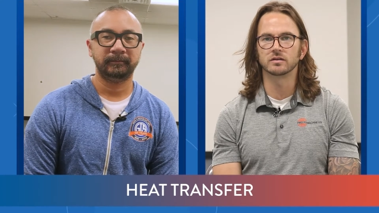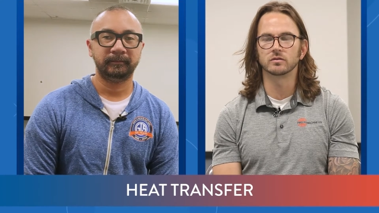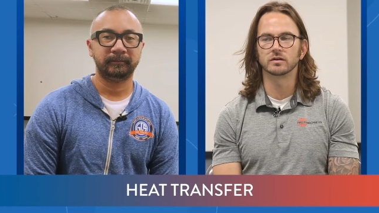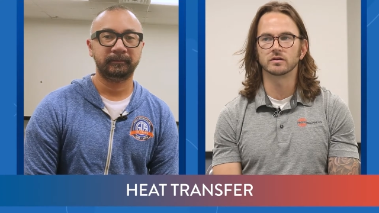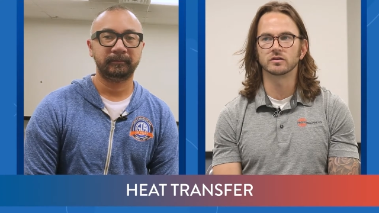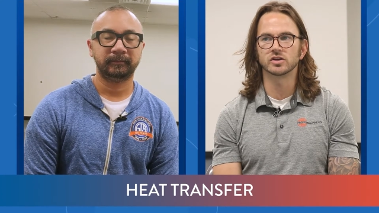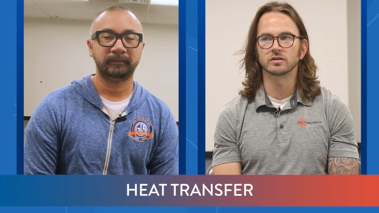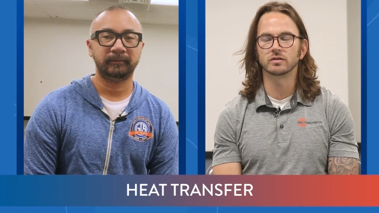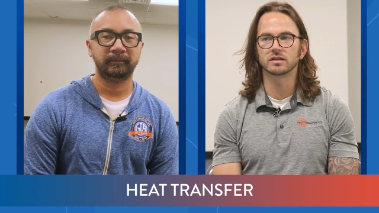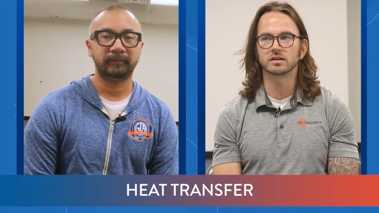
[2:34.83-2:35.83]
Speaker 1: in order to
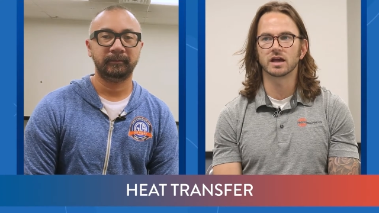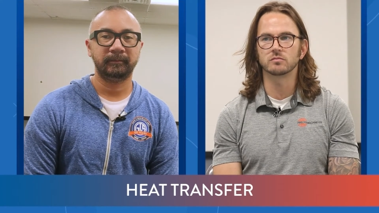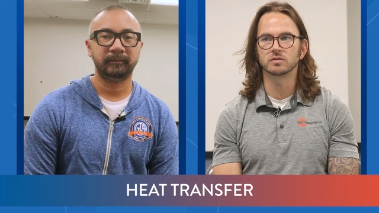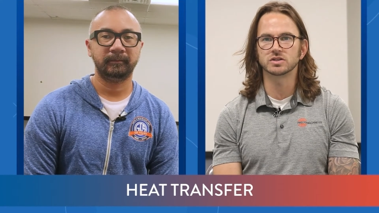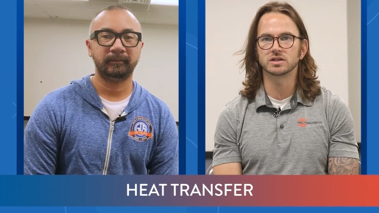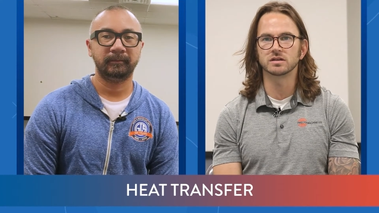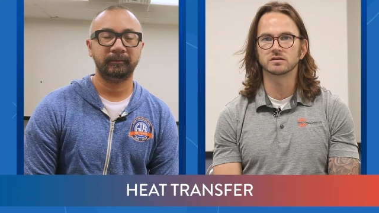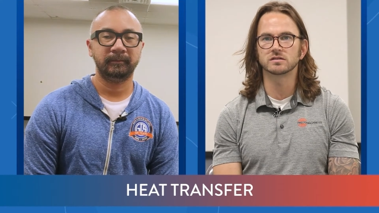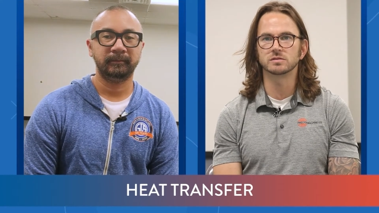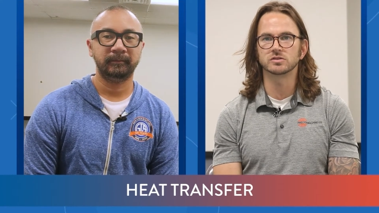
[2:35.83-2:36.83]
generate that much heat
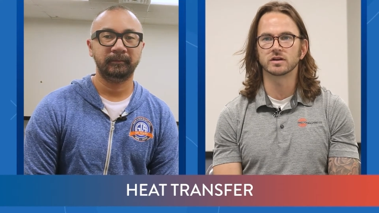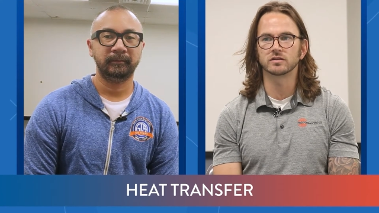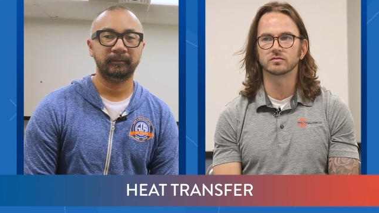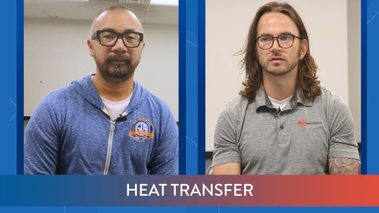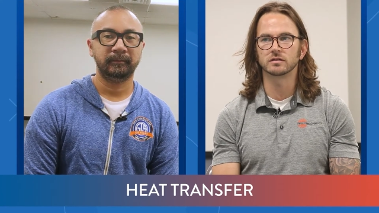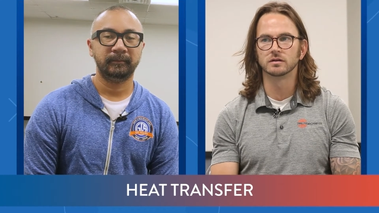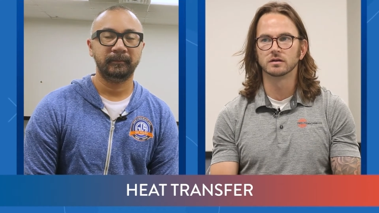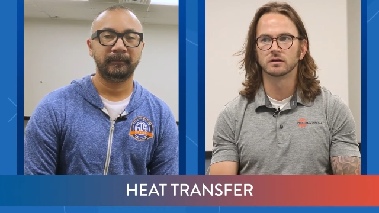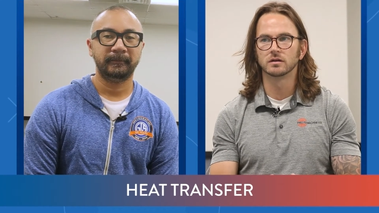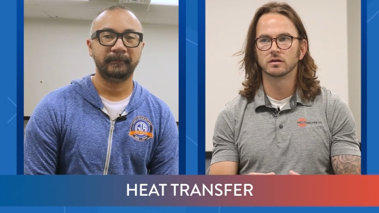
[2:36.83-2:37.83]
to be transferred
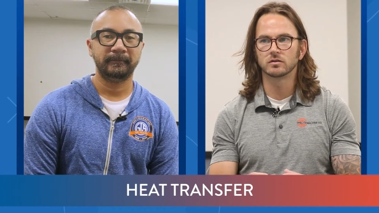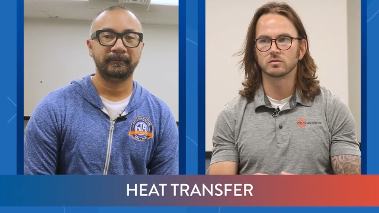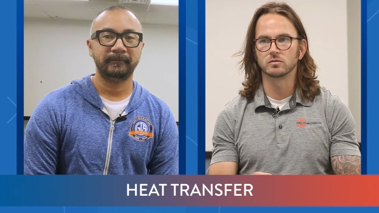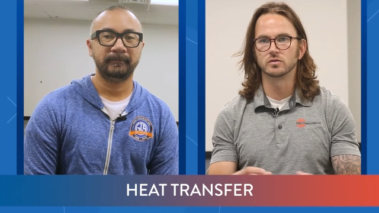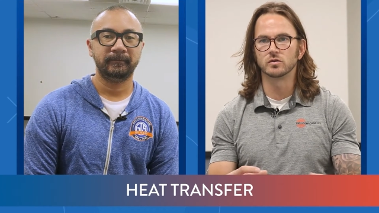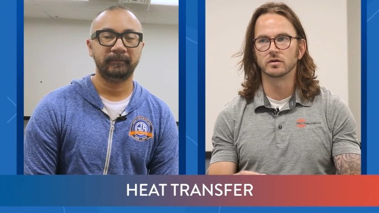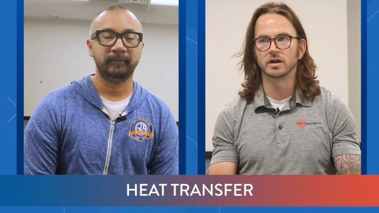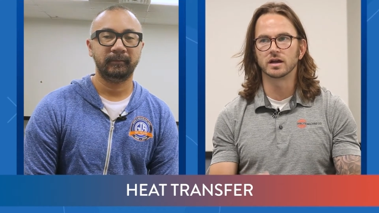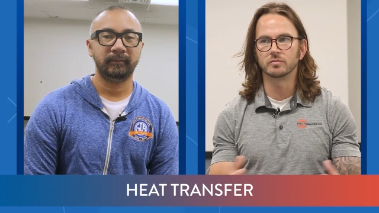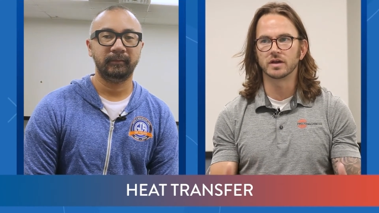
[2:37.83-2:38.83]
through a
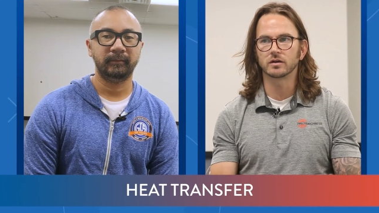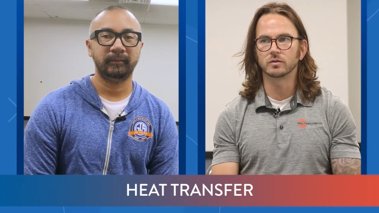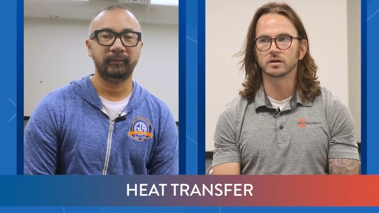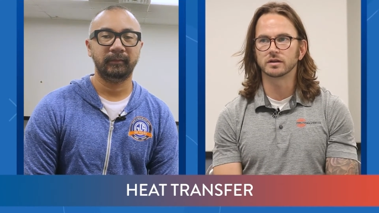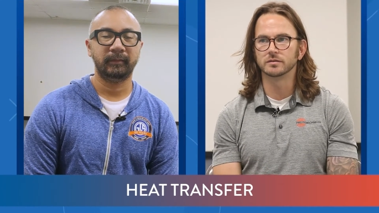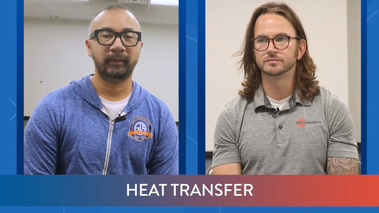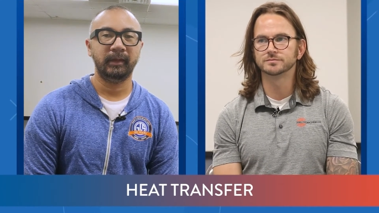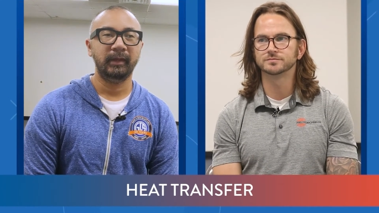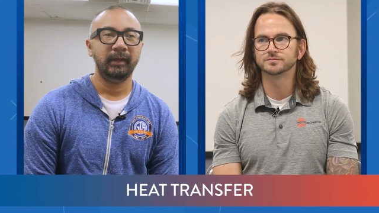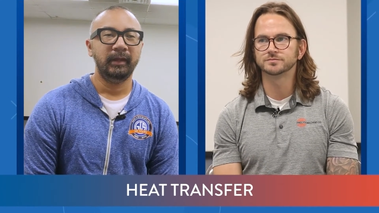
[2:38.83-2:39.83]
doorknob that quickly.
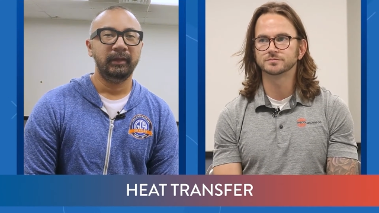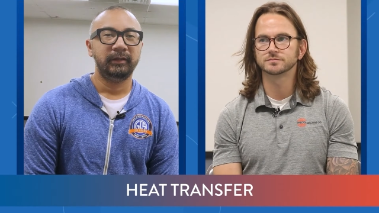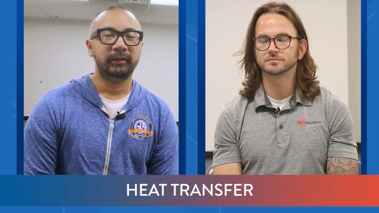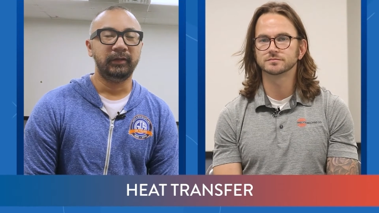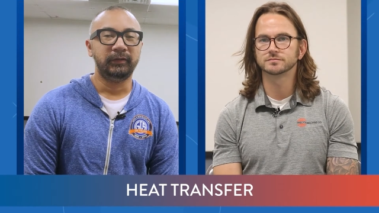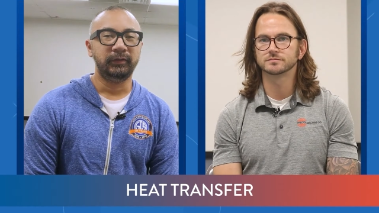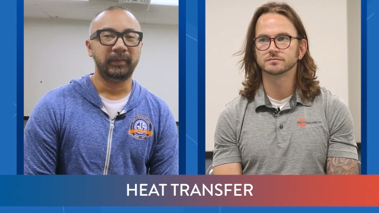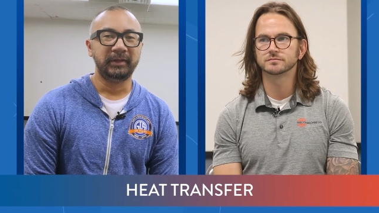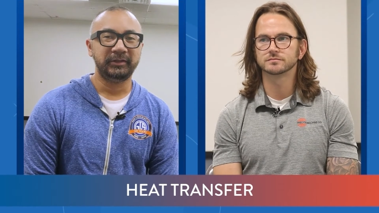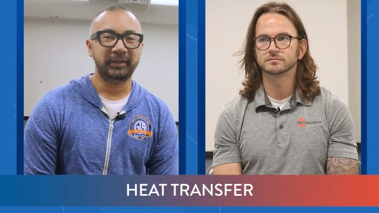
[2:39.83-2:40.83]
Speaker 2: You know, you
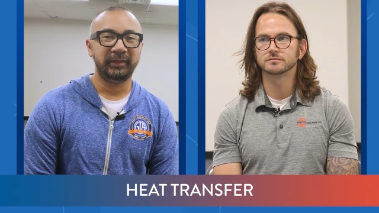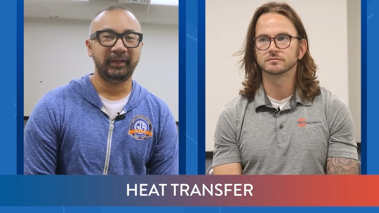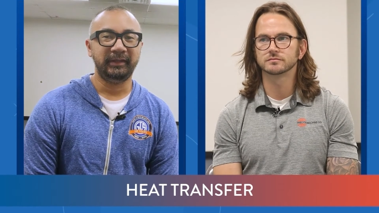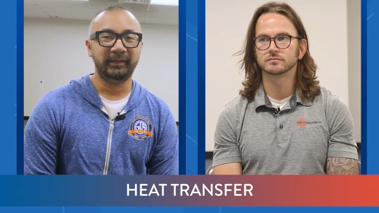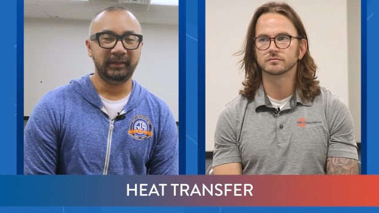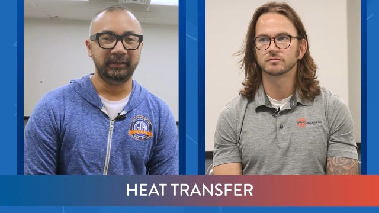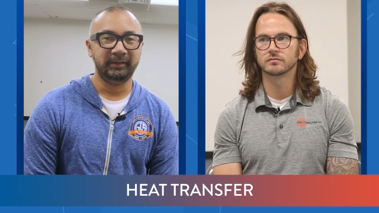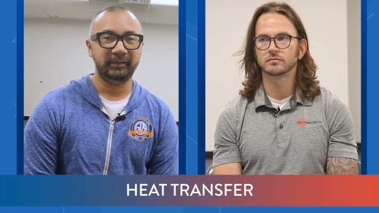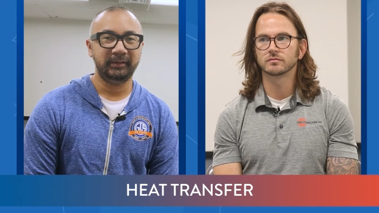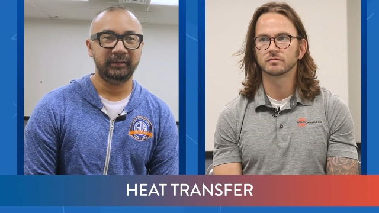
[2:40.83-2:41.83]
mentioned the heat
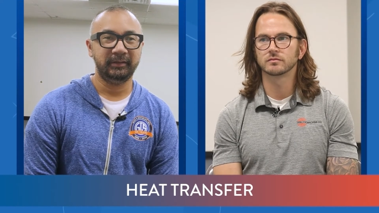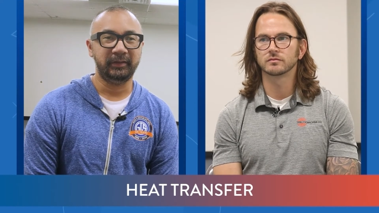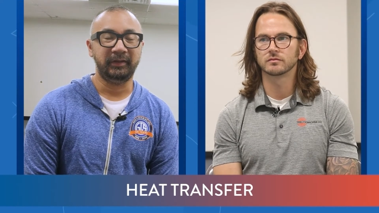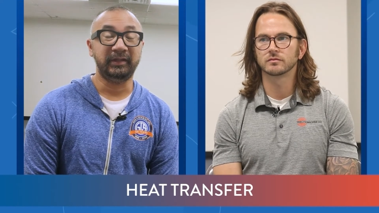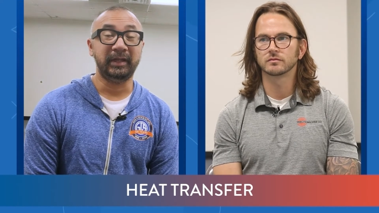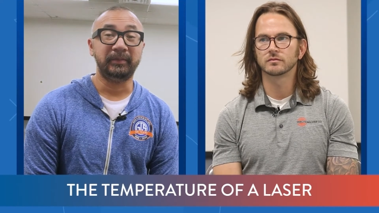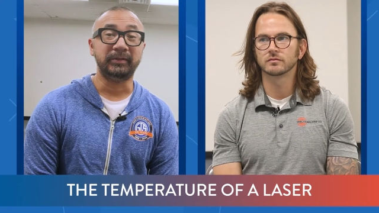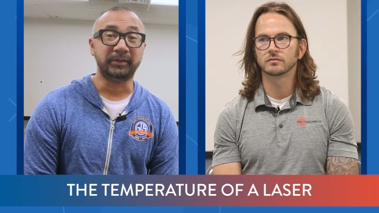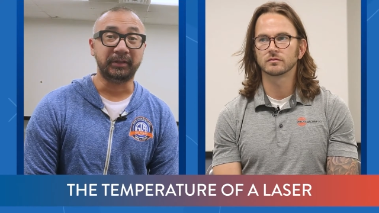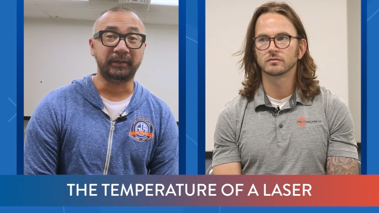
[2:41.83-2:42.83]
or the
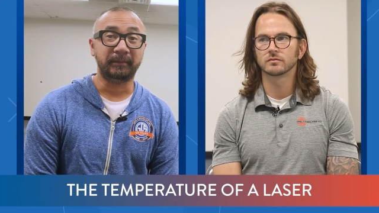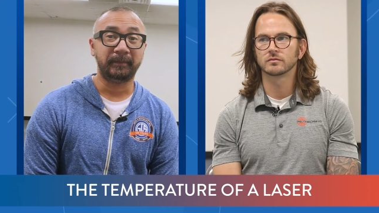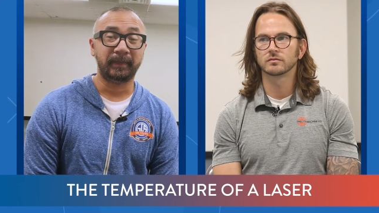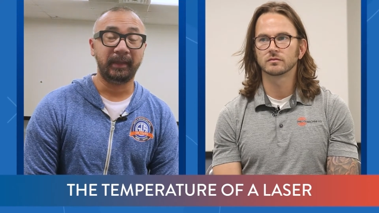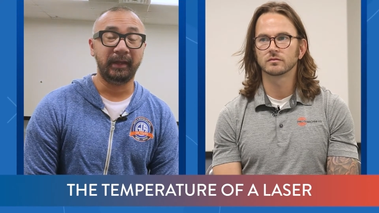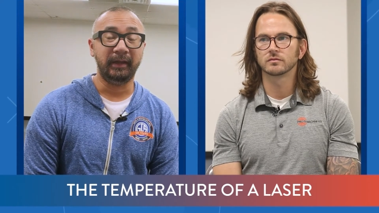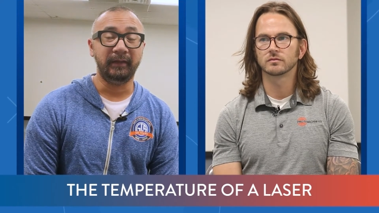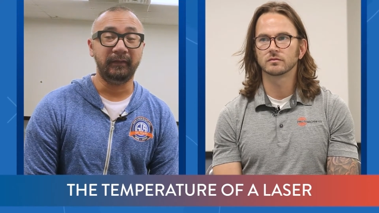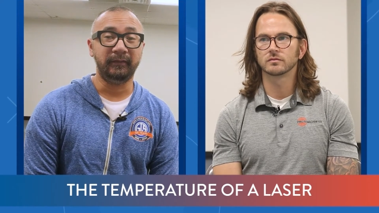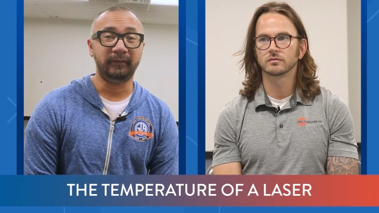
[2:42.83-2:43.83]
temperature
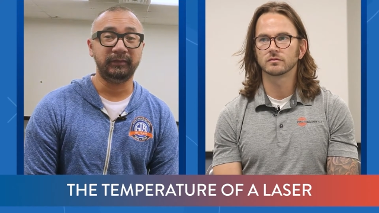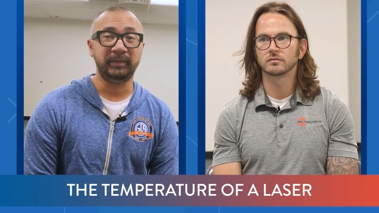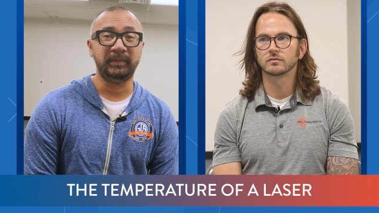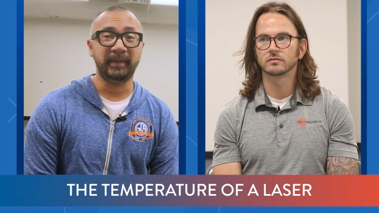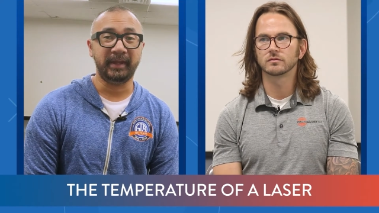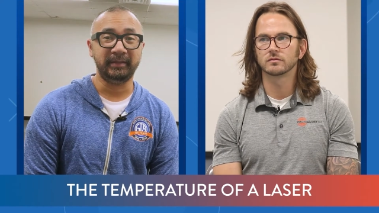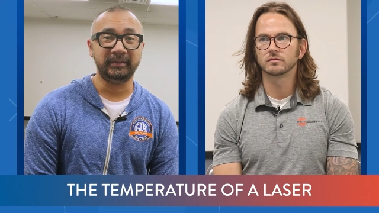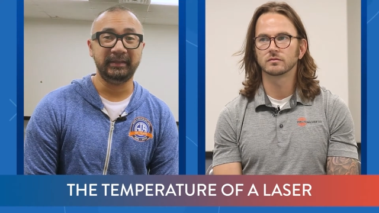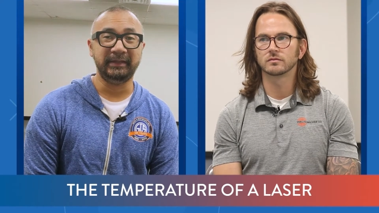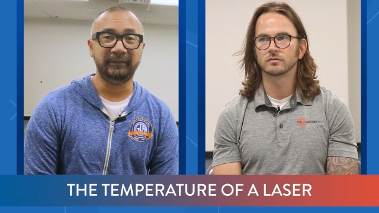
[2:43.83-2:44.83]
of
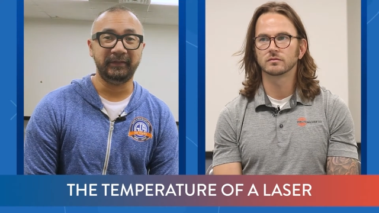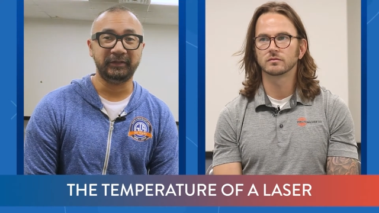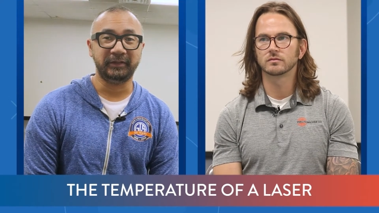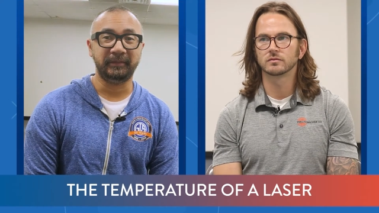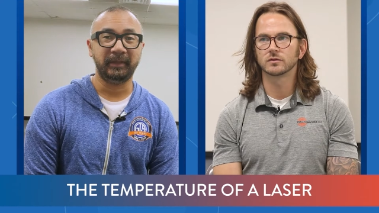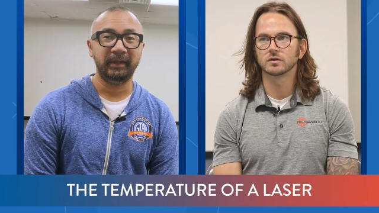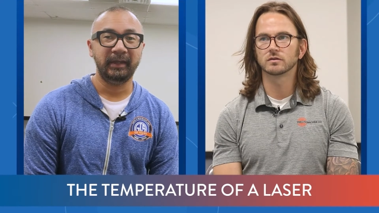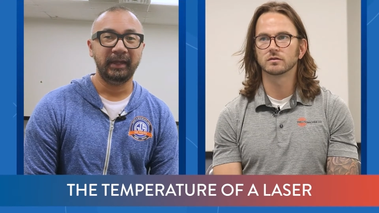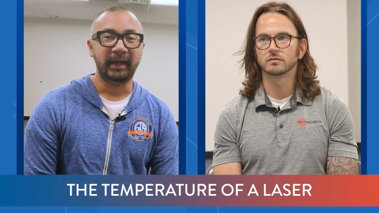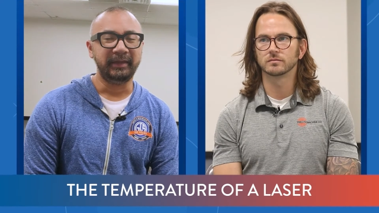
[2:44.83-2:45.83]
Superman's heat vision.
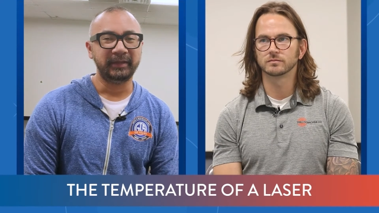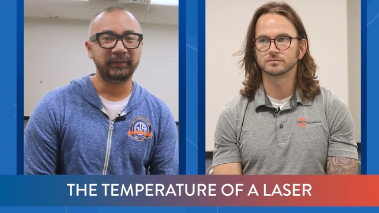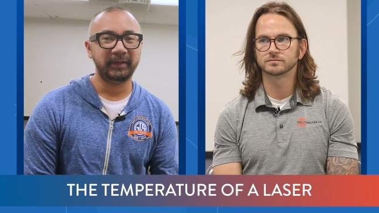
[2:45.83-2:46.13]
And that's